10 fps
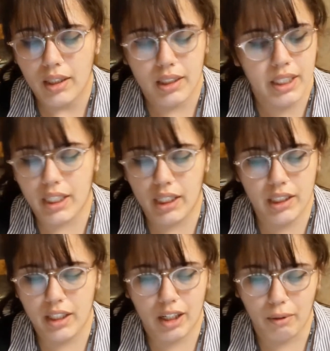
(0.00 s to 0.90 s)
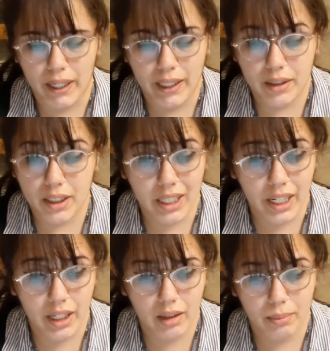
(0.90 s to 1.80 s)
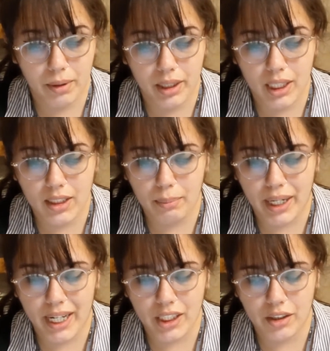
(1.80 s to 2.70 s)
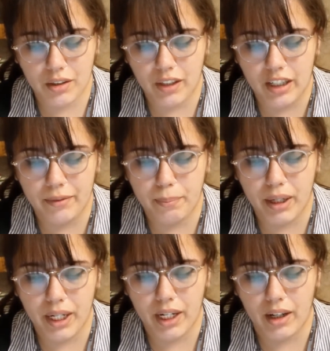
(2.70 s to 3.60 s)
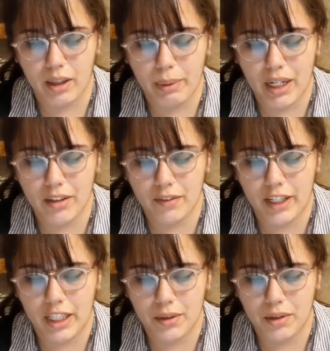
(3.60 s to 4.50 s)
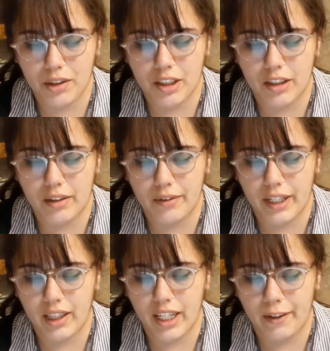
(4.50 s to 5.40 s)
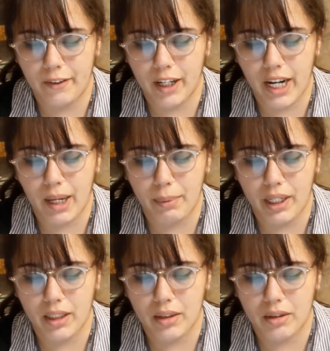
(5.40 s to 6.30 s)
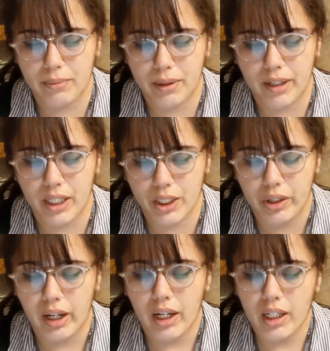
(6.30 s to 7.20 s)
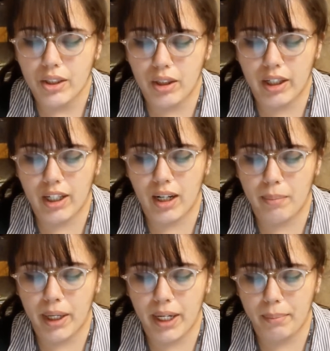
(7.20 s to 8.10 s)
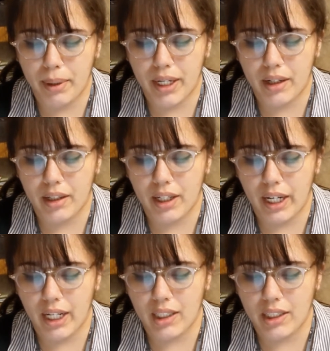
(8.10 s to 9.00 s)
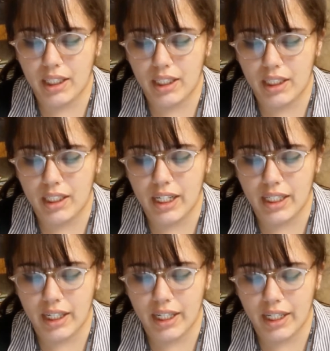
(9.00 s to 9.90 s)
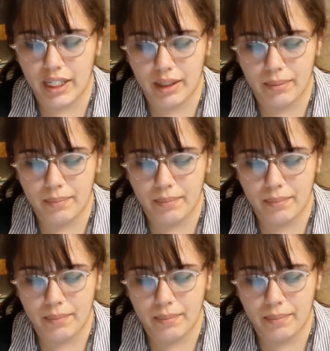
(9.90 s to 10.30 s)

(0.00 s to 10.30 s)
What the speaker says: Deanna did not quite understand. Marilla's impassioned grief, breaking all the bounds of natural reserve and lifelong habit in its stormy rush, she could comprehend better than Anne's tearless agony.